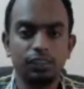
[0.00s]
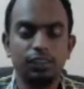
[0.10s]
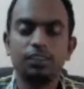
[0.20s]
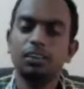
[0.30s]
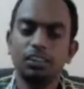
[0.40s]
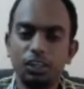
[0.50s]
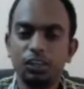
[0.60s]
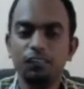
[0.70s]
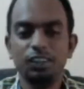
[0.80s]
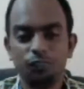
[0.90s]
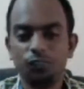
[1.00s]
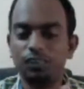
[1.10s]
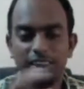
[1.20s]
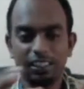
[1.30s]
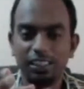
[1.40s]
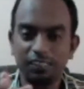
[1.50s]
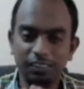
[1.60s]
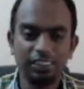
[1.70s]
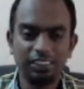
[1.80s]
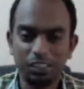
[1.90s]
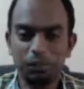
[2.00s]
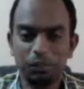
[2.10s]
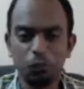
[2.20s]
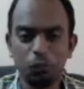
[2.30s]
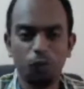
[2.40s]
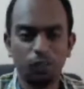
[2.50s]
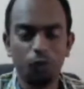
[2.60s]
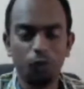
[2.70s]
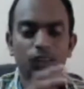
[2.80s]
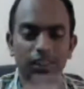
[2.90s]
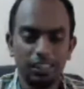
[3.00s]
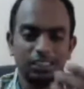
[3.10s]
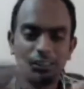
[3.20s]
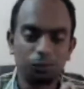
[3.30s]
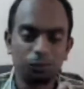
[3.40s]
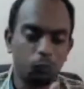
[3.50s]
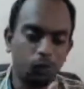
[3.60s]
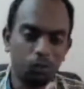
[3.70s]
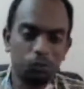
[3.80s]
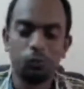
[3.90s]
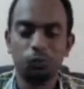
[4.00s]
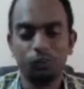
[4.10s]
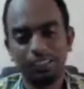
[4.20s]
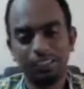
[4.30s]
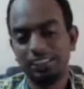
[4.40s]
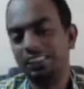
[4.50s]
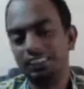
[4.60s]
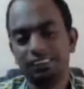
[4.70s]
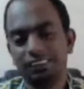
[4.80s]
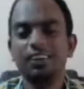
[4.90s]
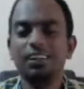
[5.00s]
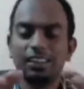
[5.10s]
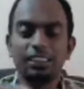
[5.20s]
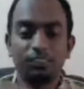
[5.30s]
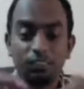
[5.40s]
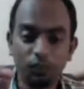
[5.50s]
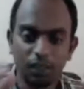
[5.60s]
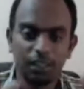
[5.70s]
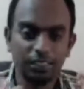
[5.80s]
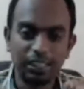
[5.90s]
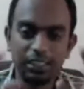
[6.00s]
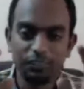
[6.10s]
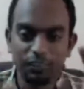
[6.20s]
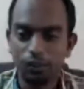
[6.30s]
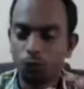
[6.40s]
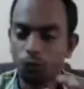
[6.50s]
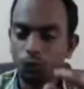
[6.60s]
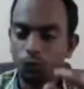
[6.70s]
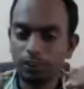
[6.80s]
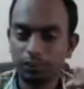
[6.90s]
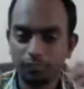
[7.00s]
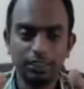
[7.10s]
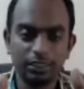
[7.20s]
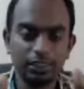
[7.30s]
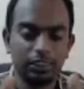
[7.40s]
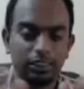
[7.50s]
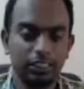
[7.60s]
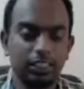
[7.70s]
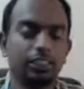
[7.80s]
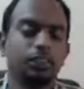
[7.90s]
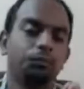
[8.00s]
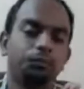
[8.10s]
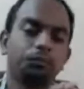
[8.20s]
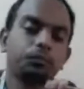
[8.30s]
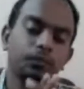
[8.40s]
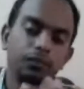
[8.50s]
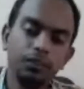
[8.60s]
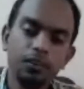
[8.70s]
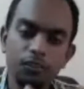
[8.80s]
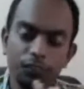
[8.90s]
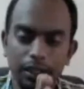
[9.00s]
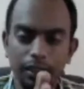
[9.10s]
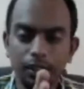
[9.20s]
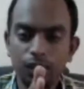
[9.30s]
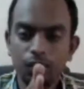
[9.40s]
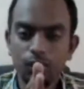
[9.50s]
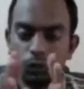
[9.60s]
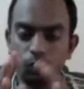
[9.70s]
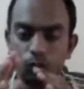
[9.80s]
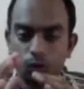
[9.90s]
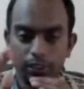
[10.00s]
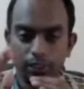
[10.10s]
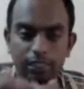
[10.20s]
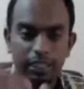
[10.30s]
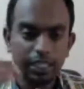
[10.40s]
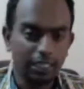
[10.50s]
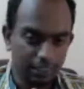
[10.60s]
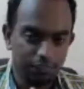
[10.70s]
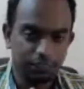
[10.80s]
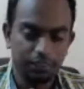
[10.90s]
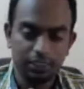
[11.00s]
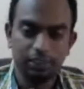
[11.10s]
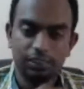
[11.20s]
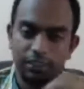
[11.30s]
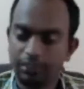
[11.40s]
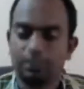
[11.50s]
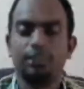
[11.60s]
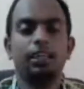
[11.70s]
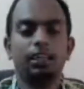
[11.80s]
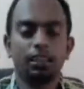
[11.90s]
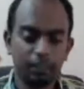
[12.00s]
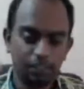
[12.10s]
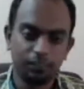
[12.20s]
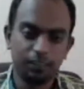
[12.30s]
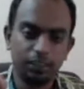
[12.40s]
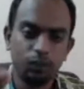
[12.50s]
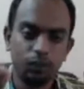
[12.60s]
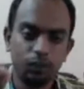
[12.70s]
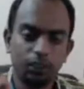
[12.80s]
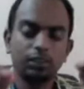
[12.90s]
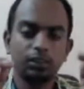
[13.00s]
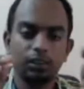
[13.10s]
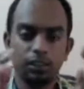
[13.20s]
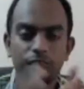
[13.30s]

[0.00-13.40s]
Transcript: Three V's, four V's. That anyway, this all become old now. Let's just move on to next things. And just for your understanding, for your knowing, we're just telling this. Fine. So is there any other definitions? Yes, there is other definition. One is if